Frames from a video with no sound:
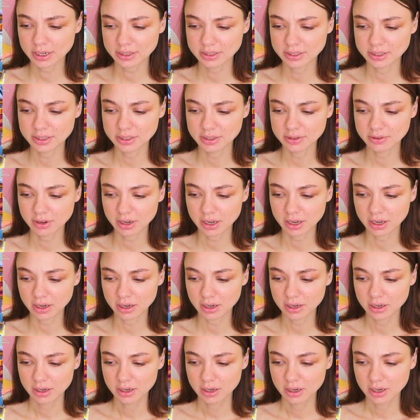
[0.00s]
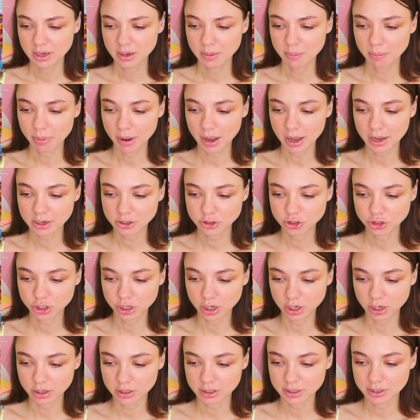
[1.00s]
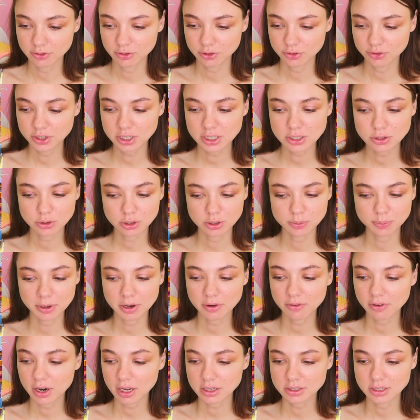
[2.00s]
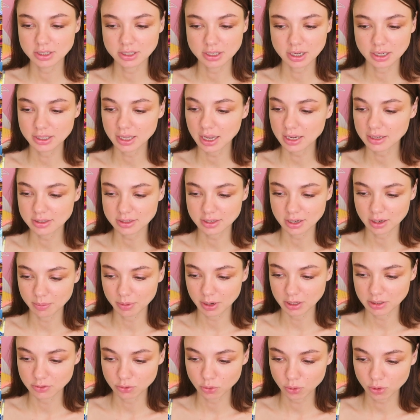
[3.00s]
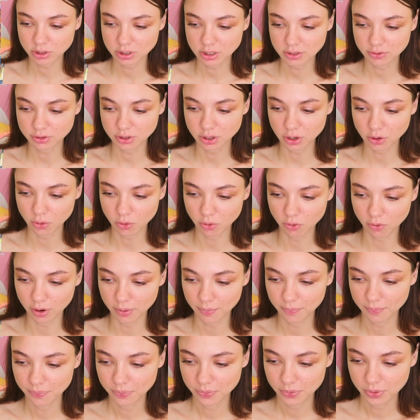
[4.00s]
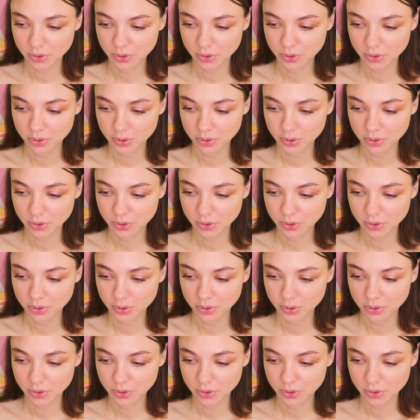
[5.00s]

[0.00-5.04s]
should be um, beautiful now. You see that? Never works at first time.